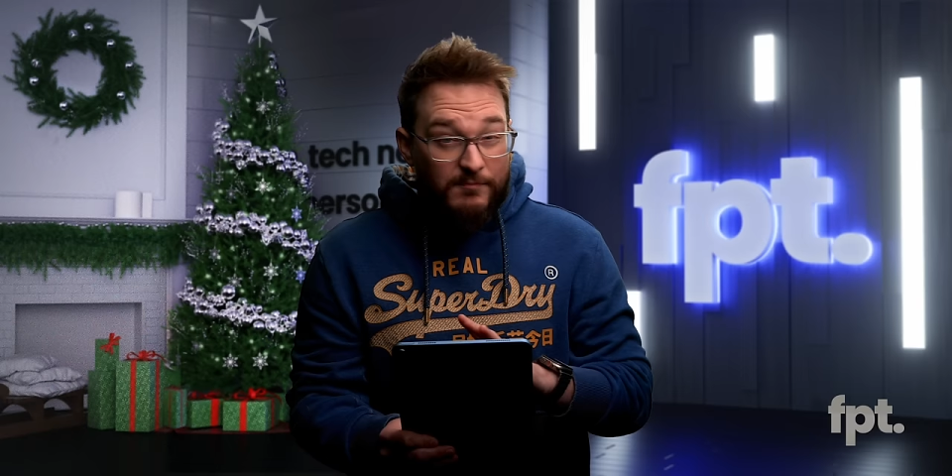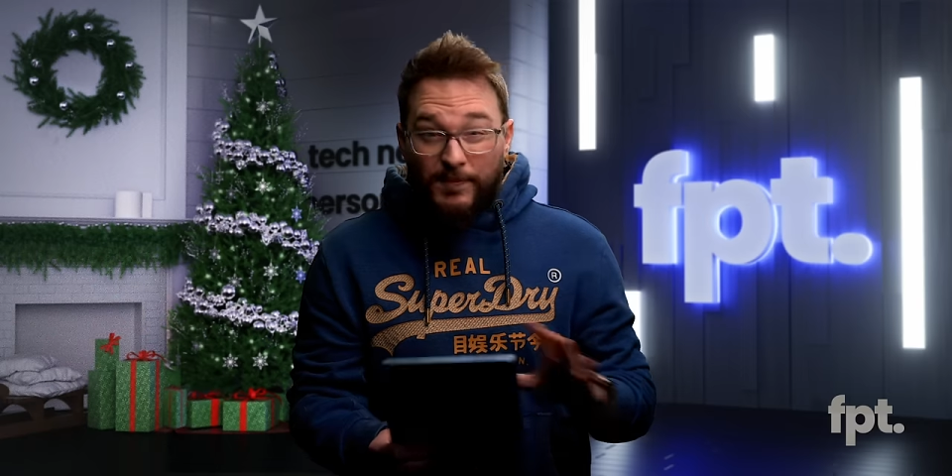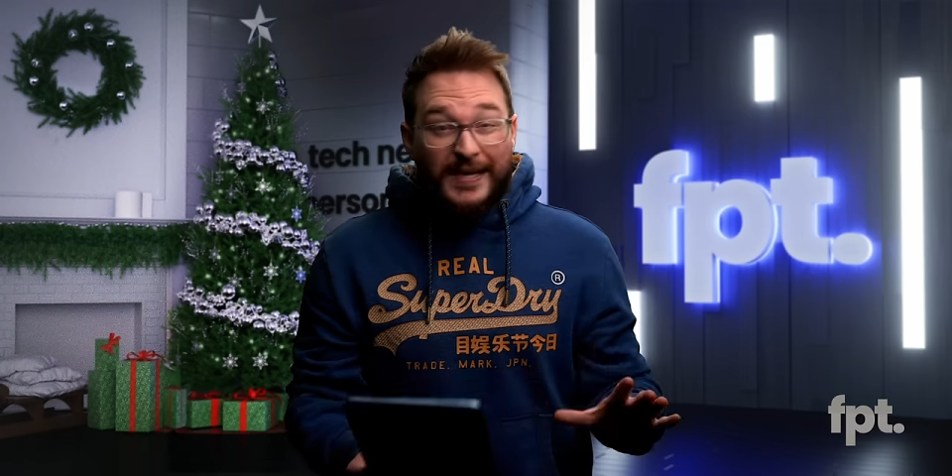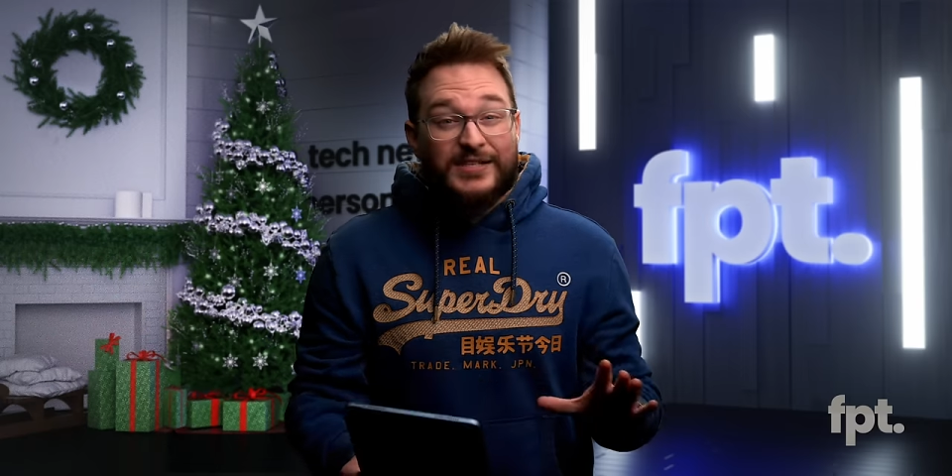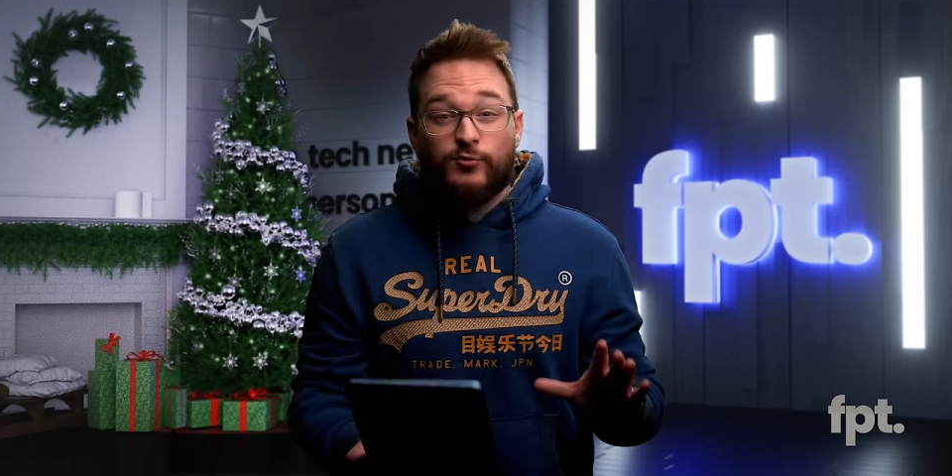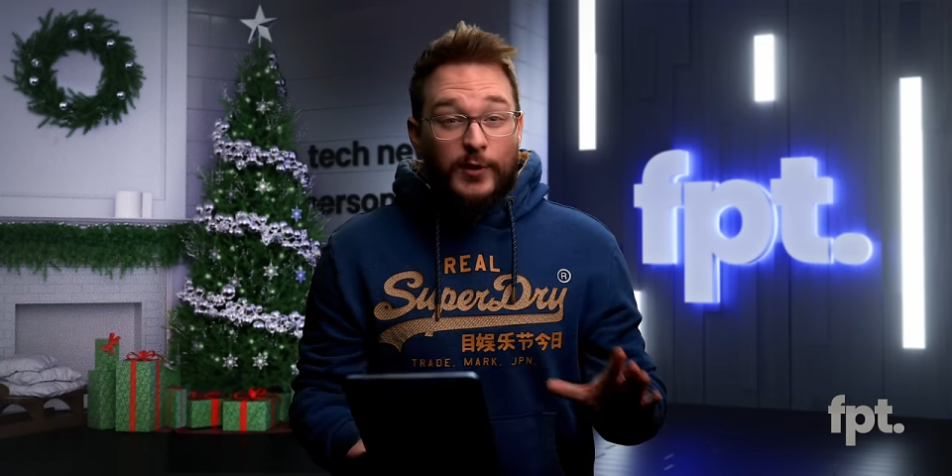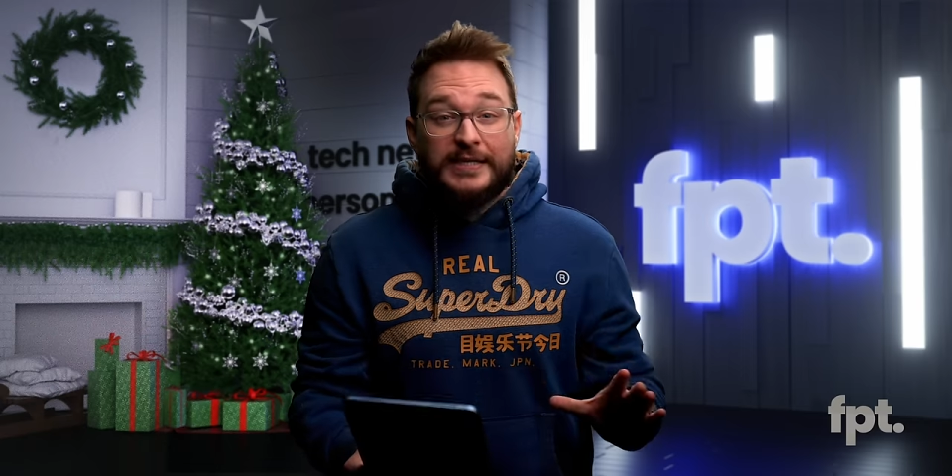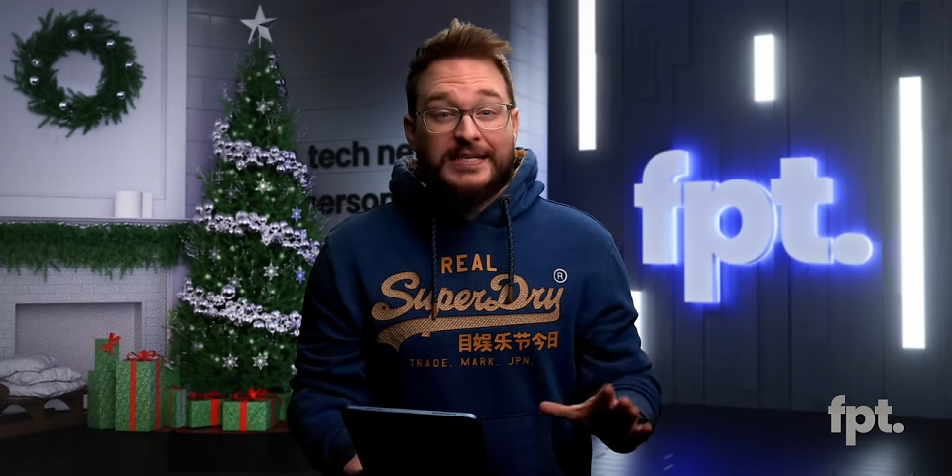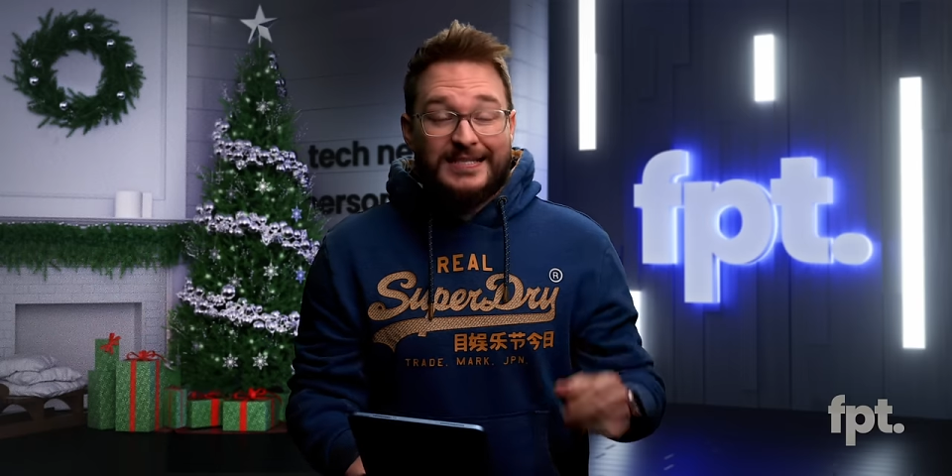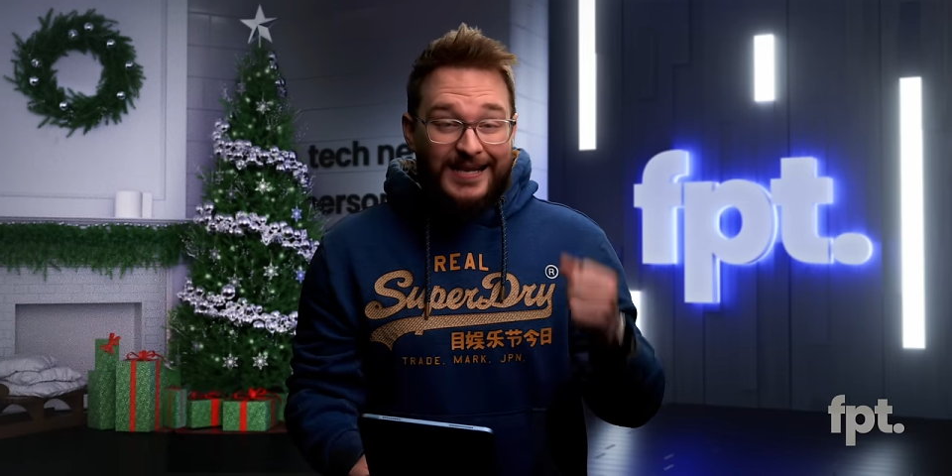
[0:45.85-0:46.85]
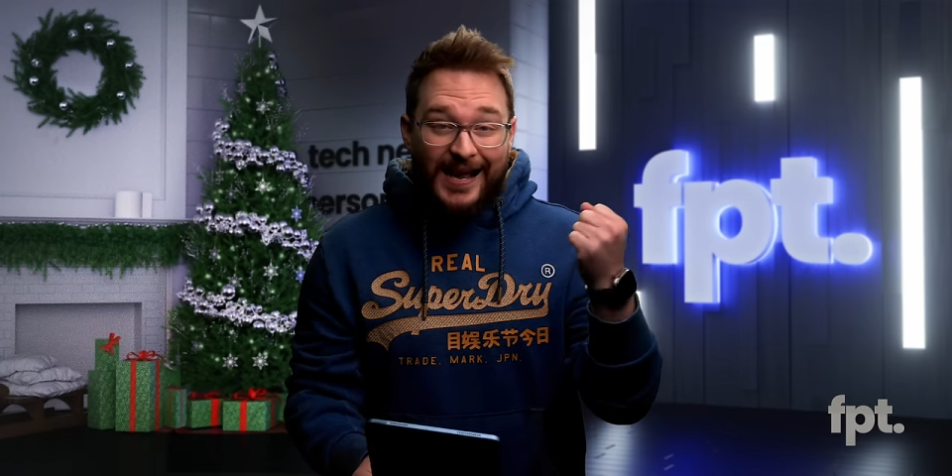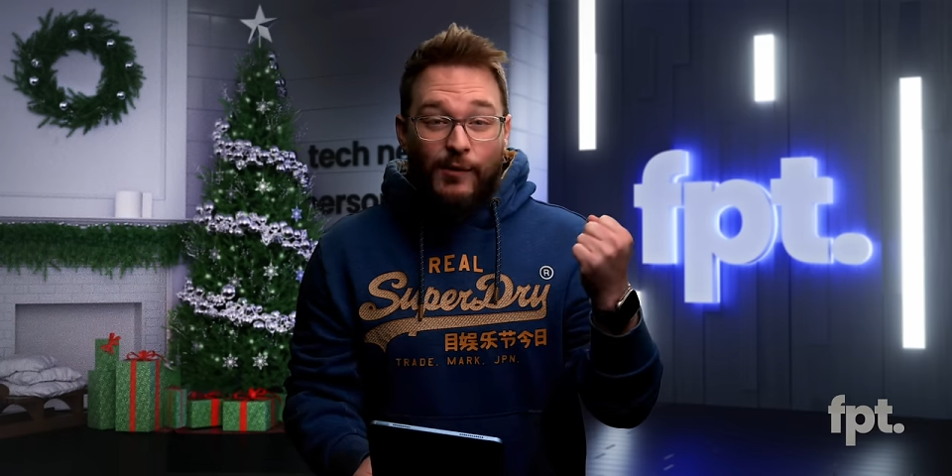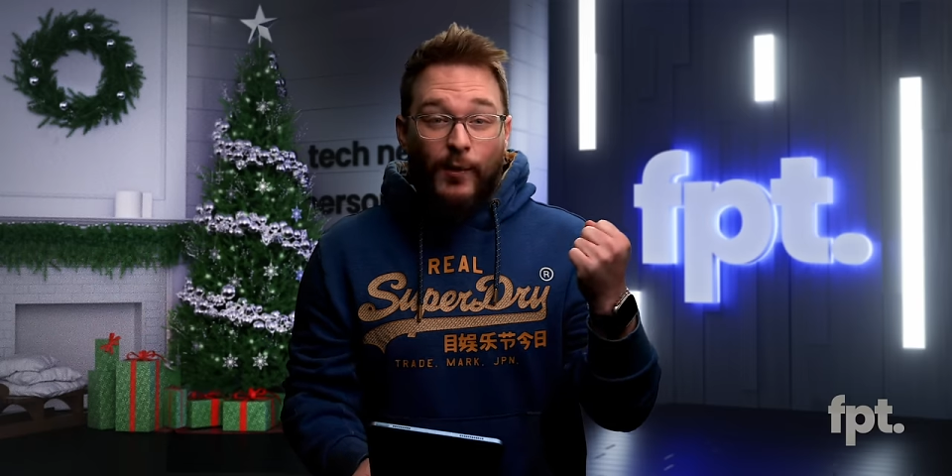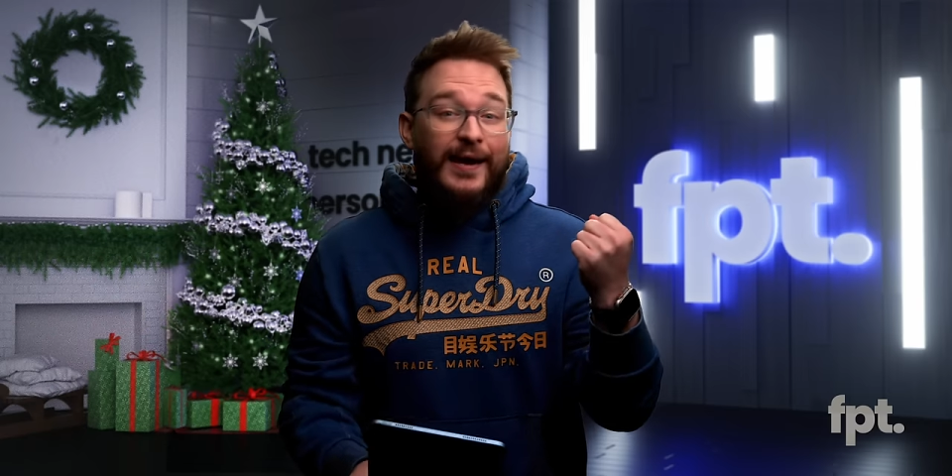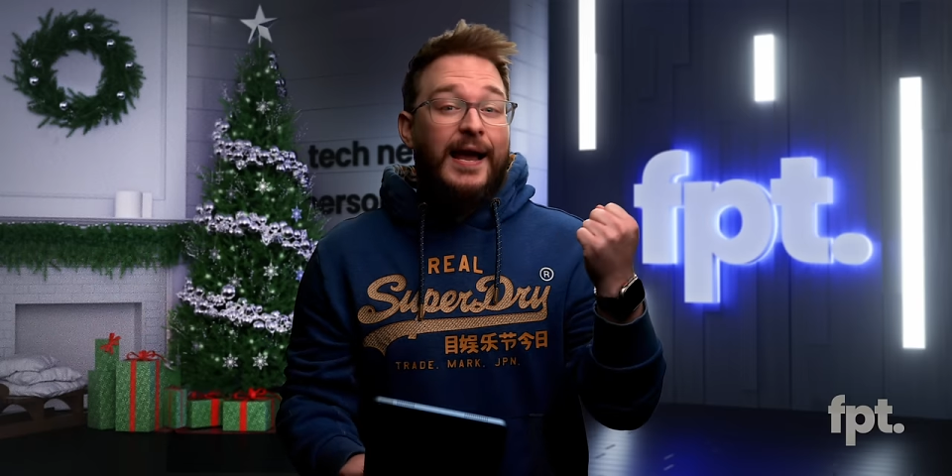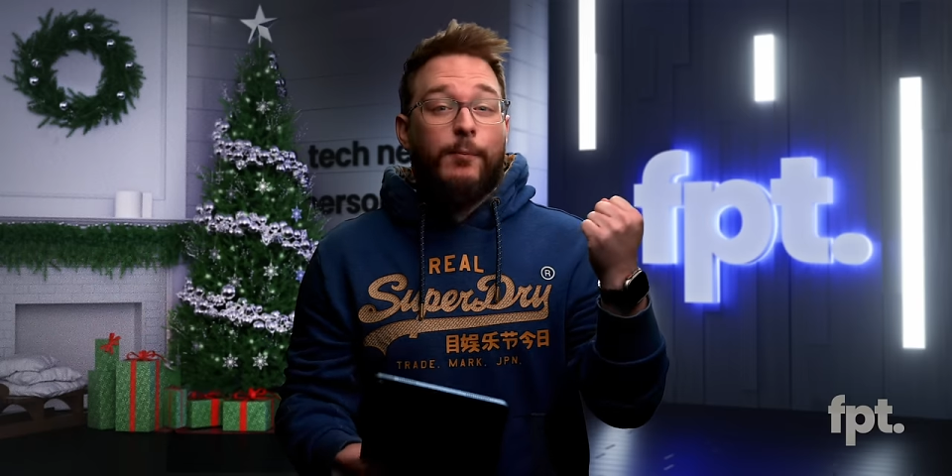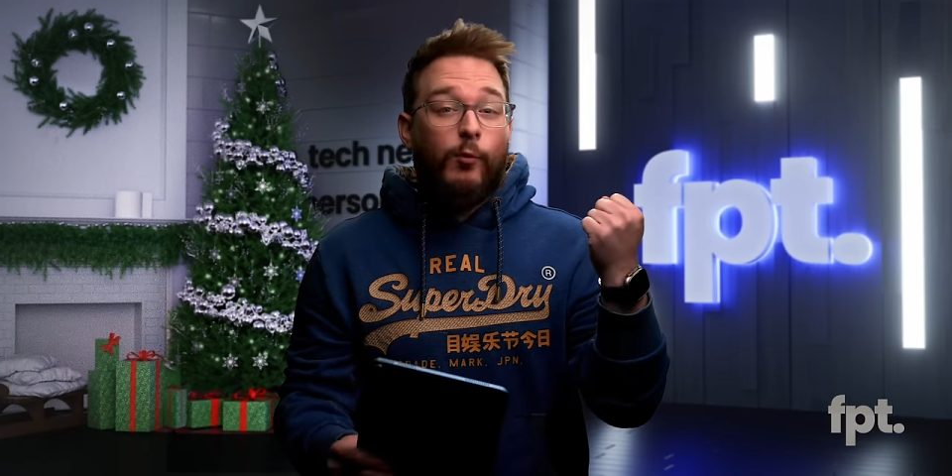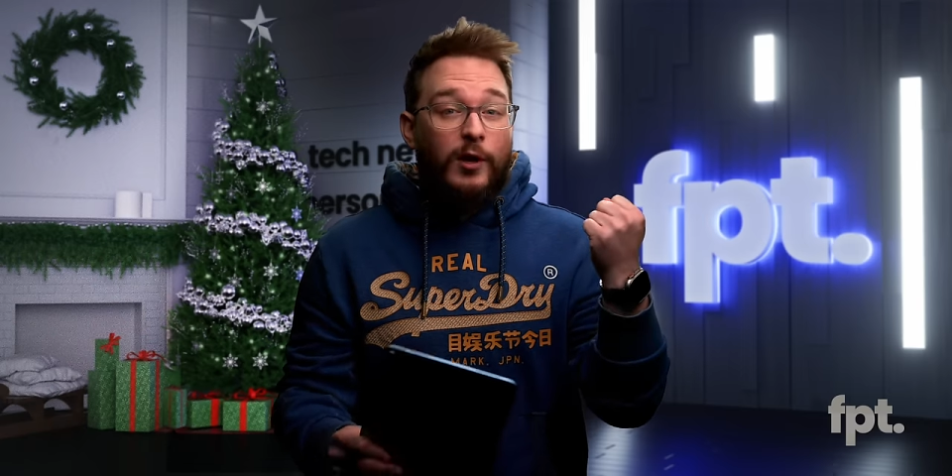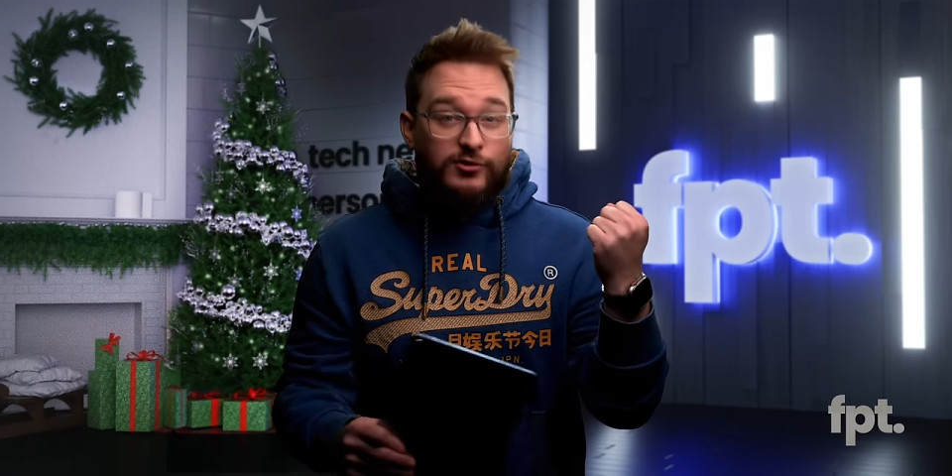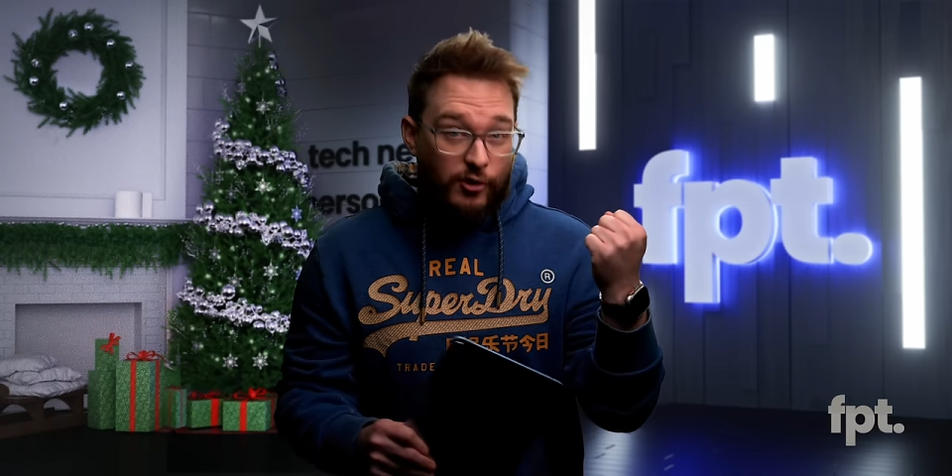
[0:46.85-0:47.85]
biggest reasons that I wear an
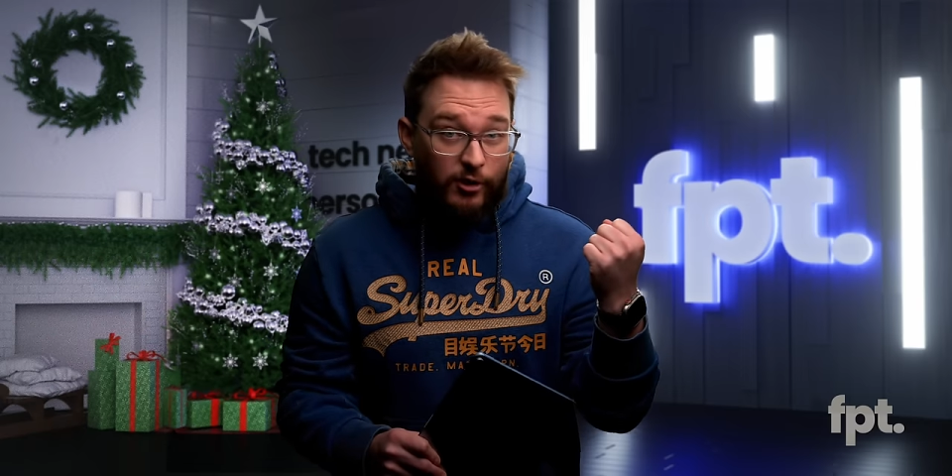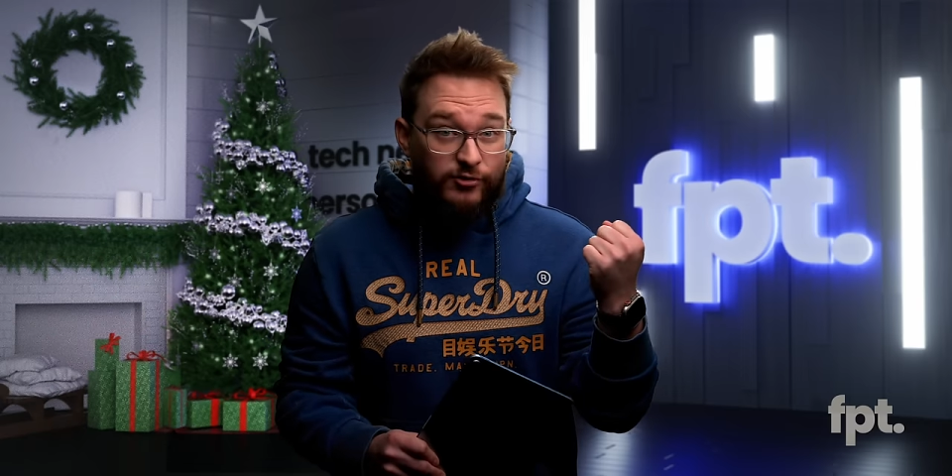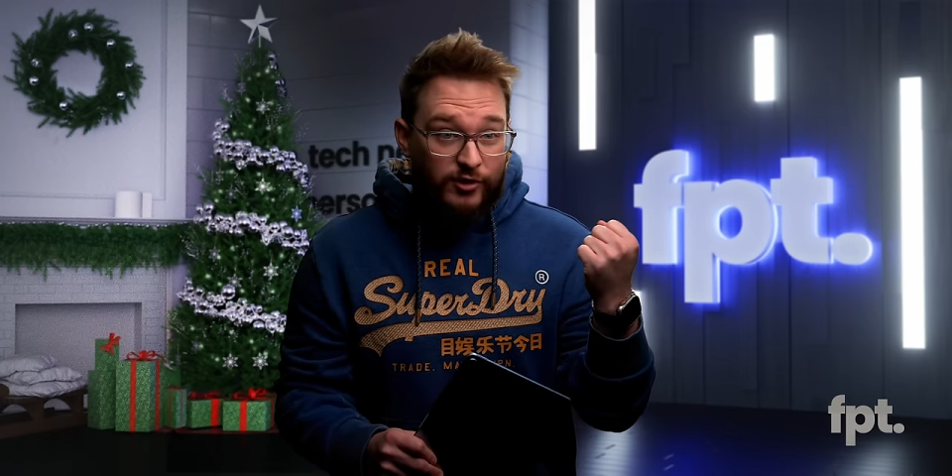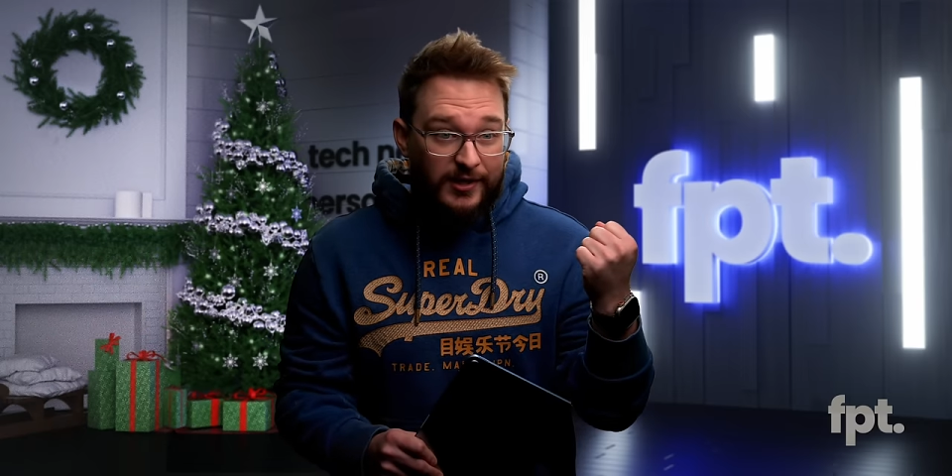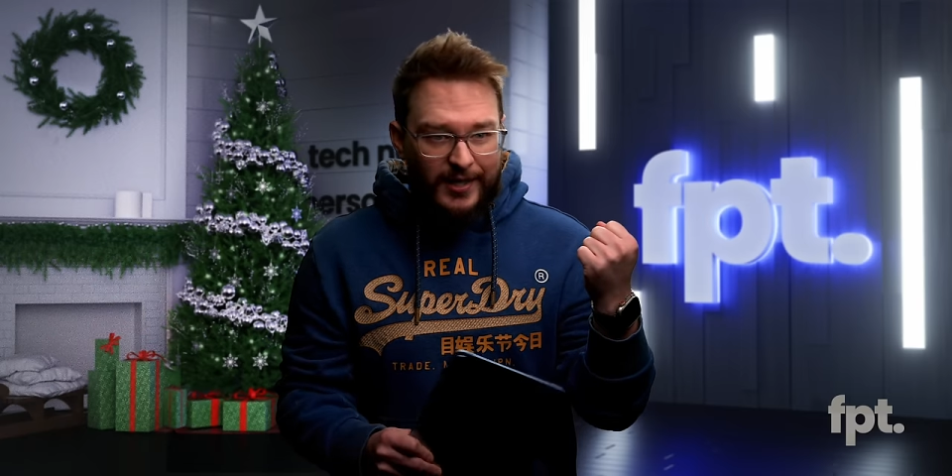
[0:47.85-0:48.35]
Apple Watch Ultra,